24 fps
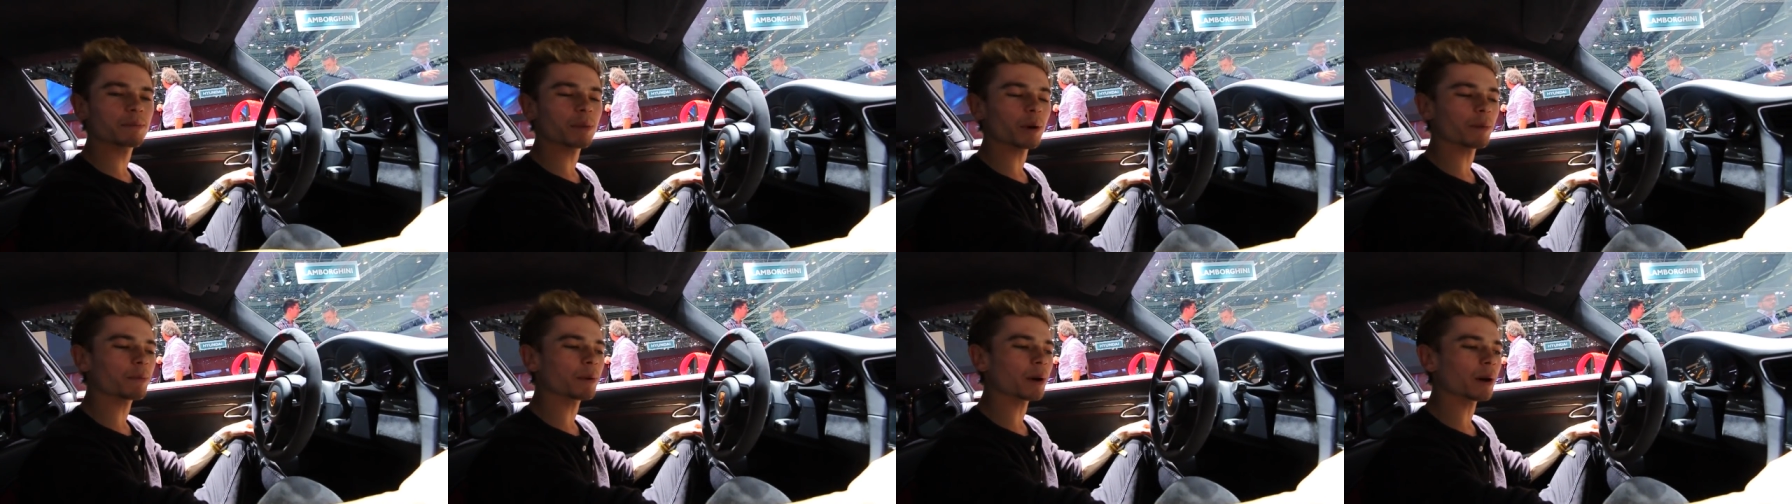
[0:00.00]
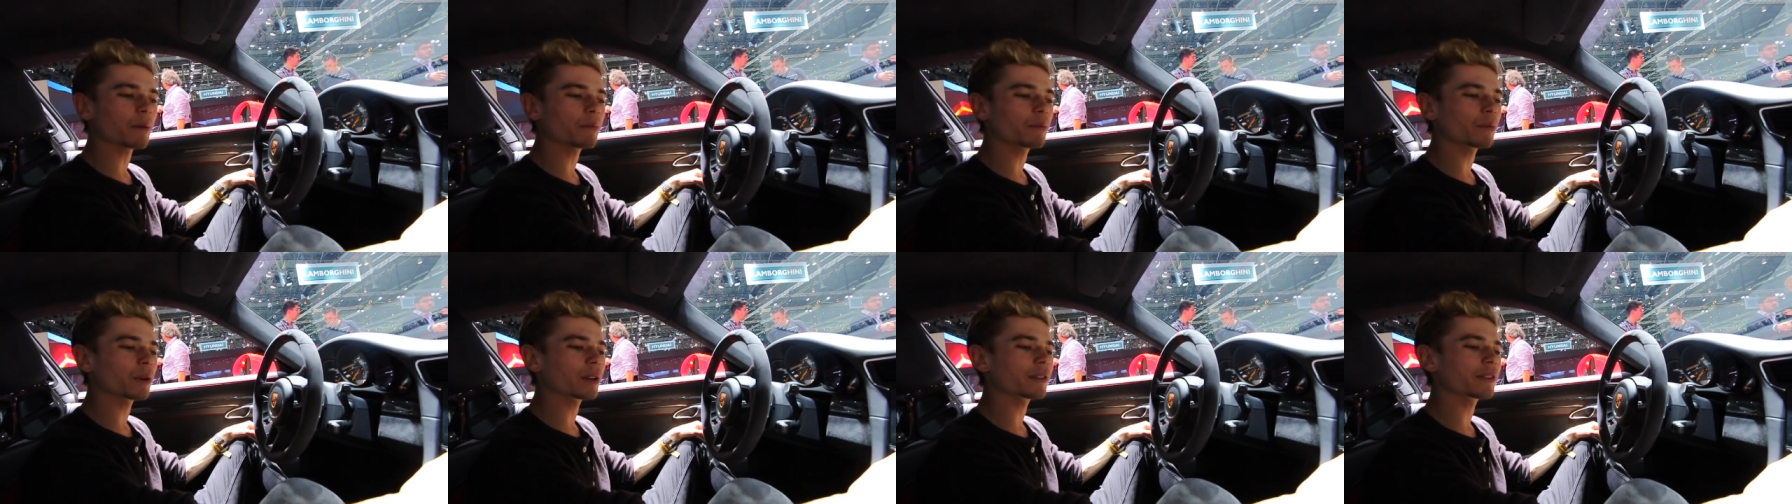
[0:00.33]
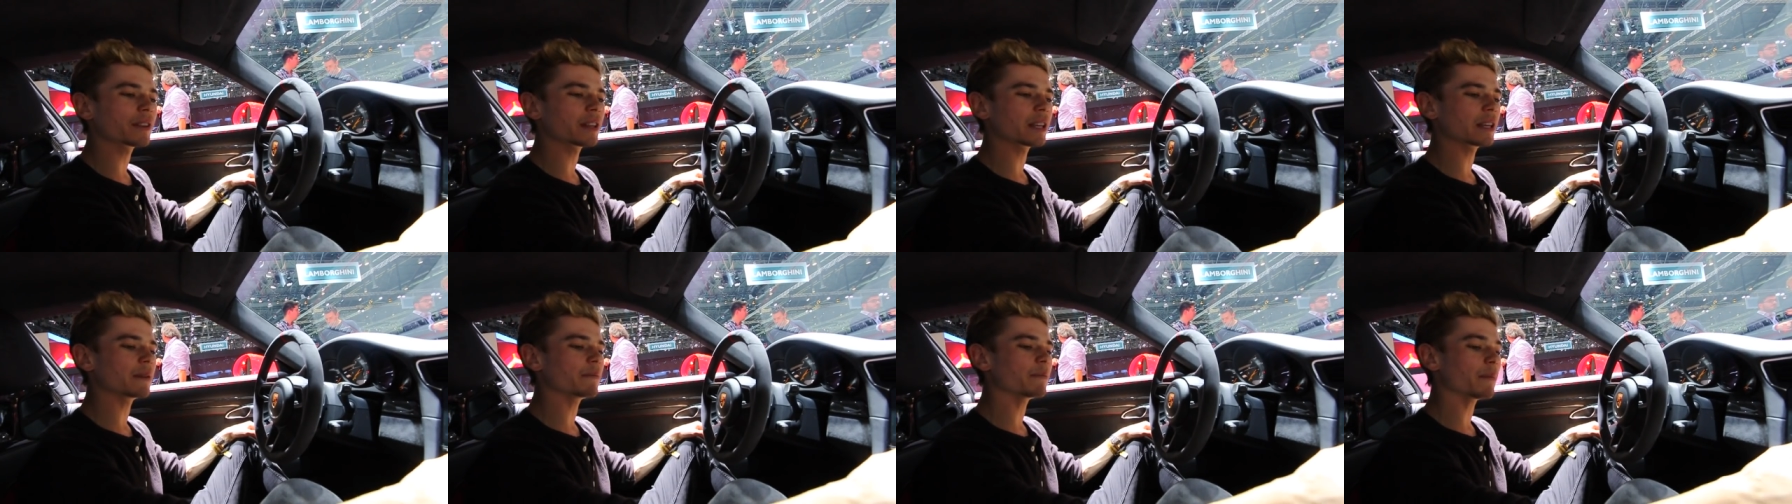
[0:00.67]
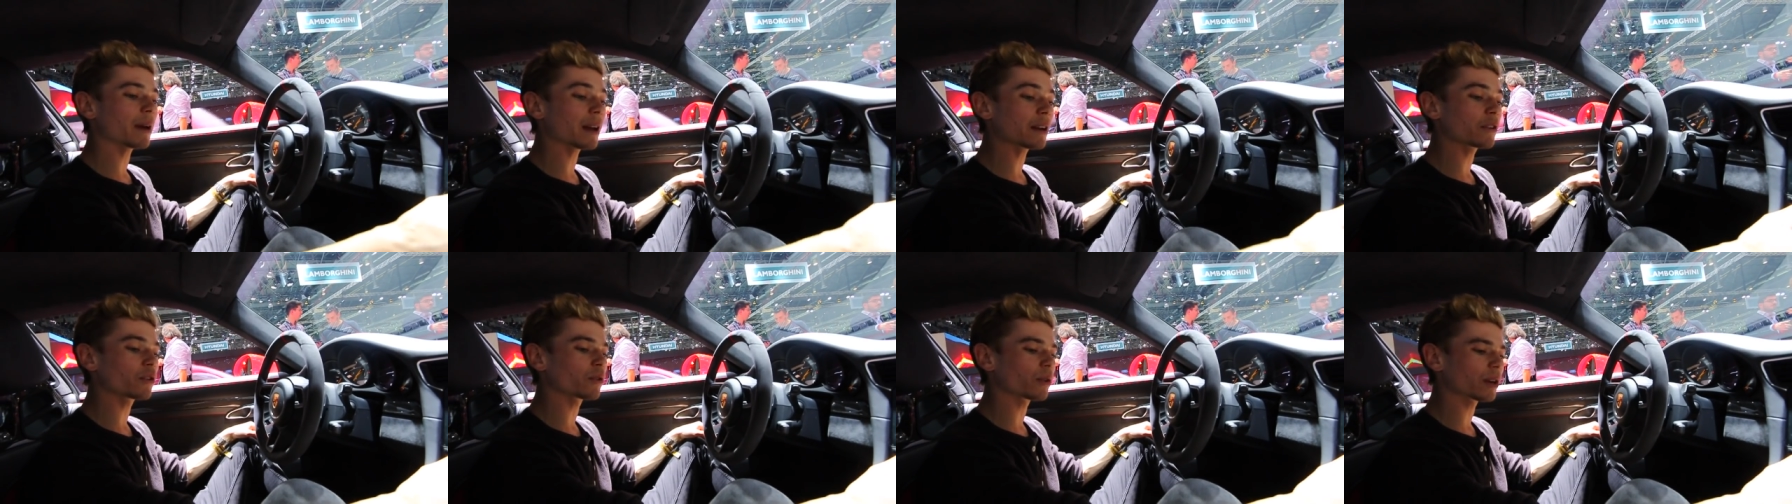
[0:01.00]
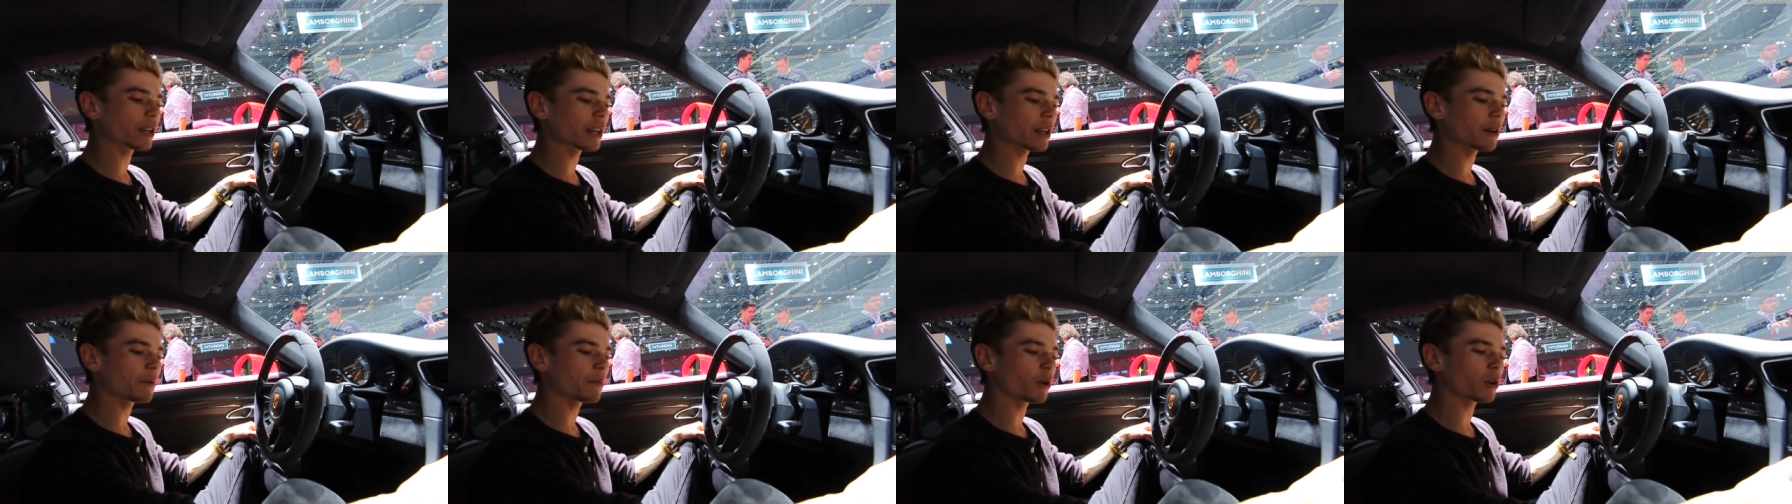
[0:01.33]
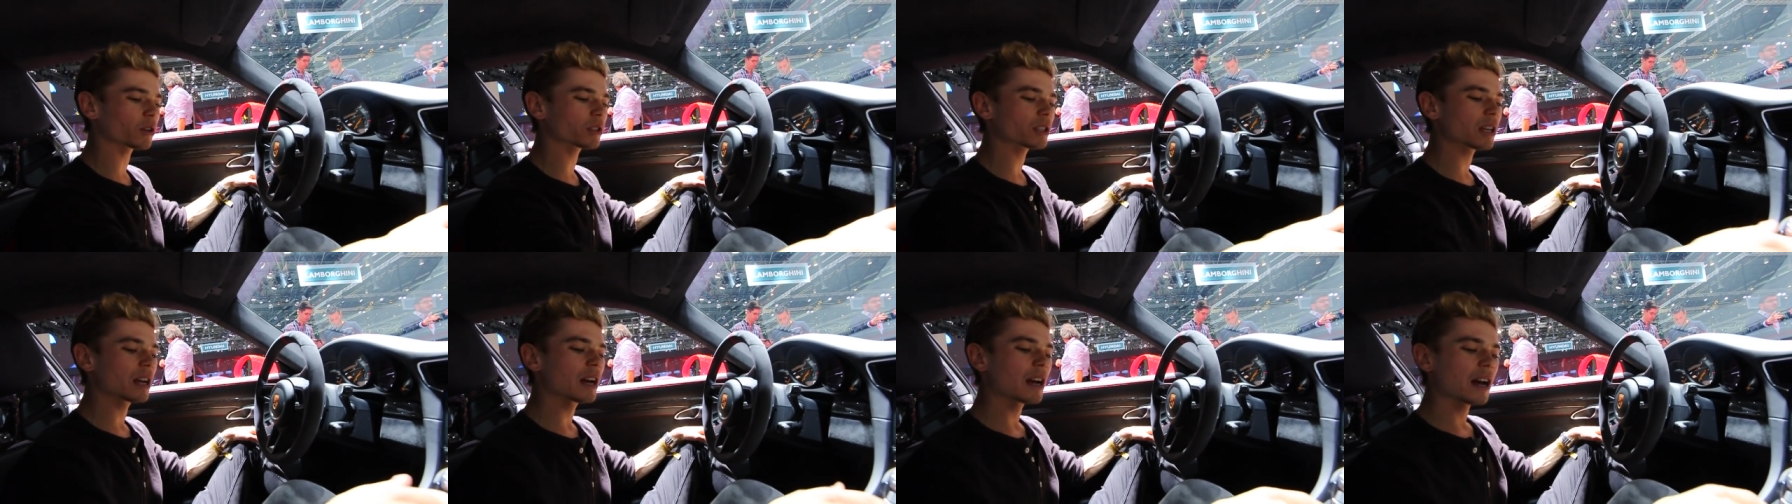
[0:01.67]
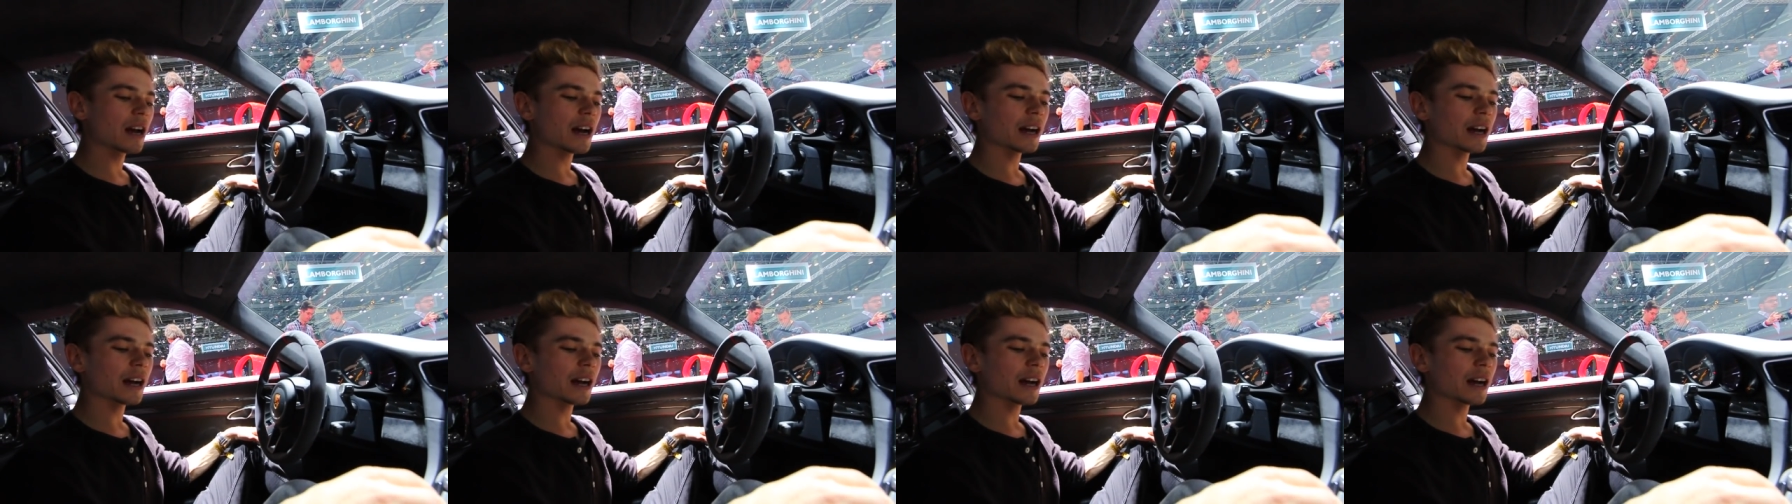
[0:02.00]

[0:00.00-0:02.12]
pop up with the manual gearbox.